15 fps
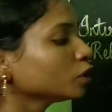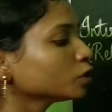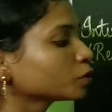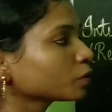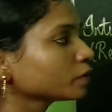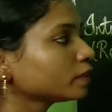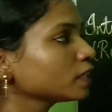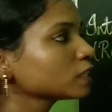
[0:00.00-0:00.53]

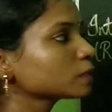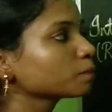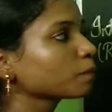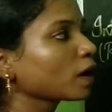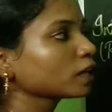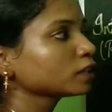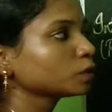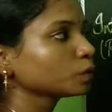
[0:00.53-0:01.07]
So this
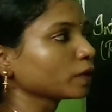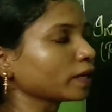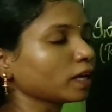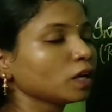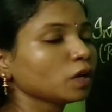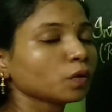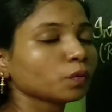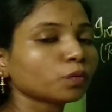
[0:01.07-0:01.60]

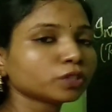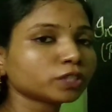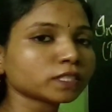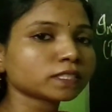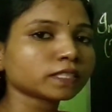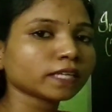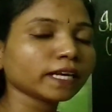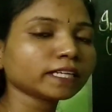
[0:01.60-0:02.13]
pathway which
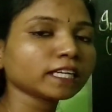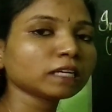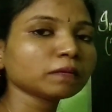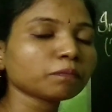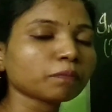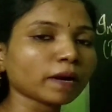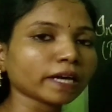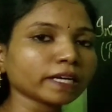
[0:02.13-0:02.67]
is
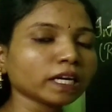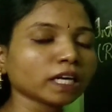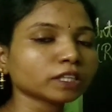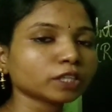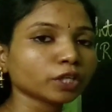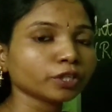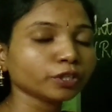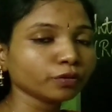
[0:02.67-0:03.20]
taken by
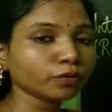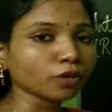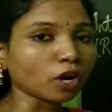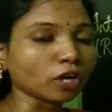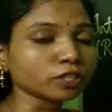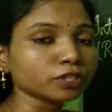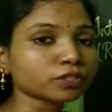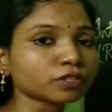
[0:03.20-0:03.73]
the
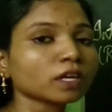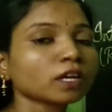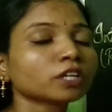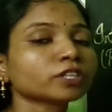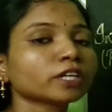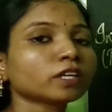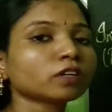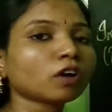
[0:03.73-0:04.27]
neurons
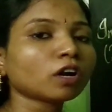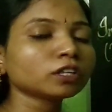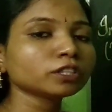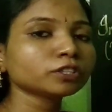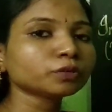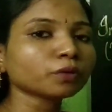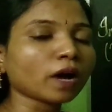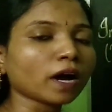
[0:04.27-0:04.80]
in
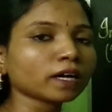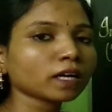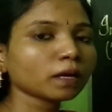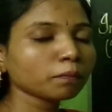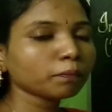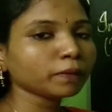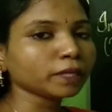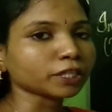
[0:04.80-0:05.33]
order to
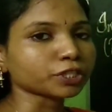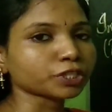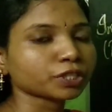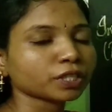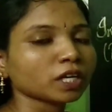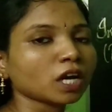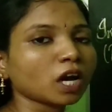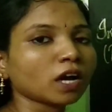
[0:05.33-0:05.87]

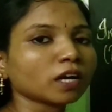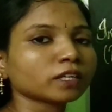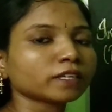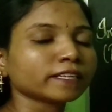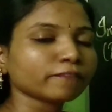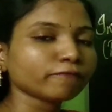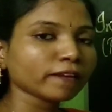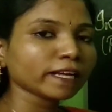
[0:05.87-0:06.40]
accomplish
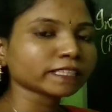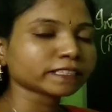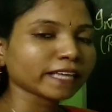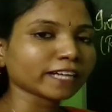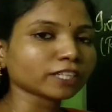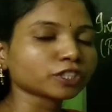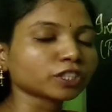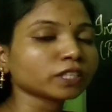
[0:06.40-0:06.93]
reflex
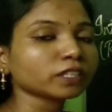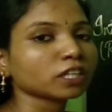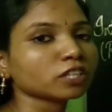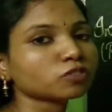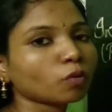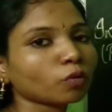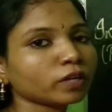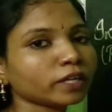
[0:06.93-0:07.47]
action
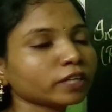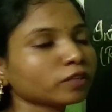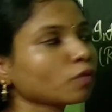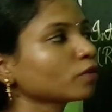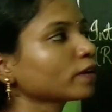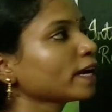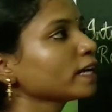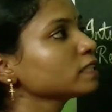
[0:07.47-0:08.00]
is only
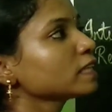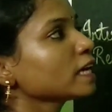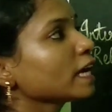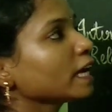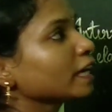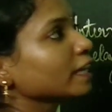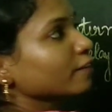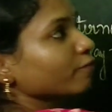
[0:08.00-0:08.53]
known as
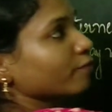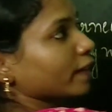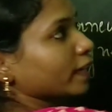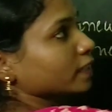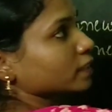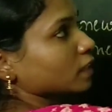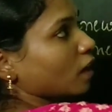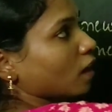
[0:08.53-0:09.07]

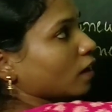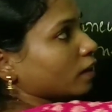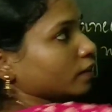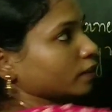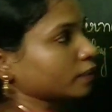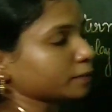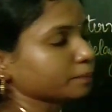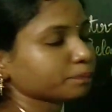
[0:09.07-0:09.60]
reflex
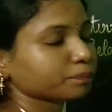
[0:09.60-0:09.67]
arc.